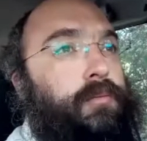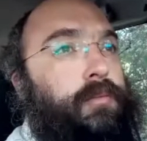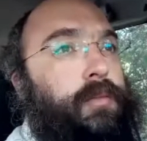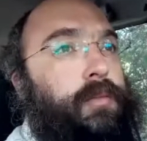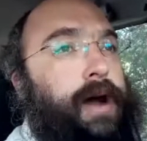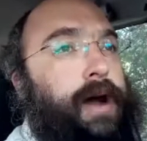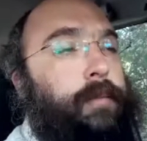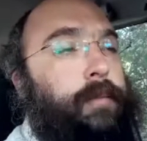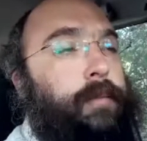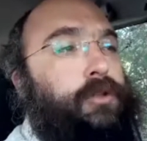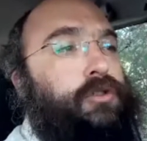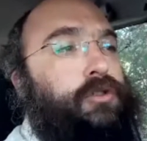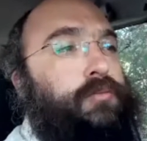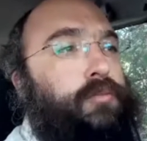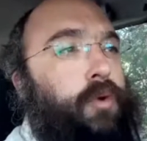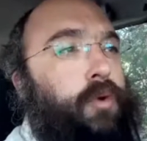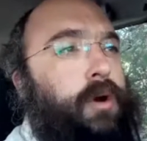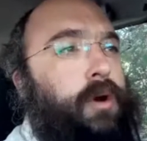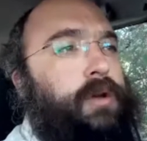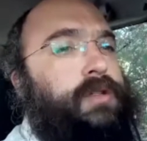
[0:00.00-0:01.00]
much
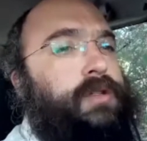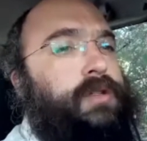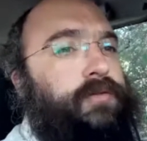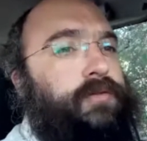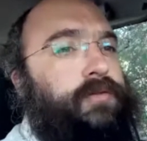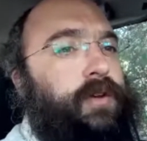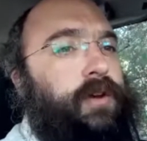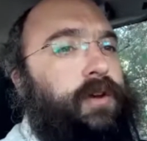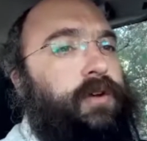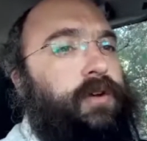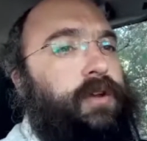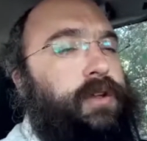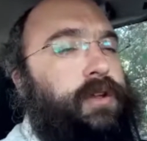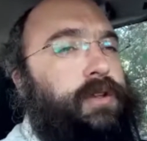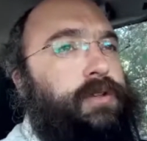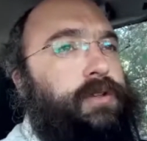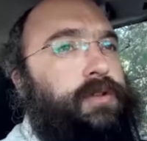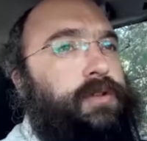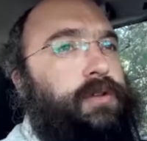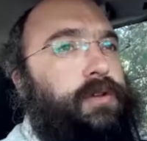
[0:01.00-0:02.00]
more severe it
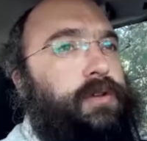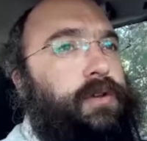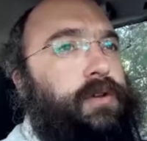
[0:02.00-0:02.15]
is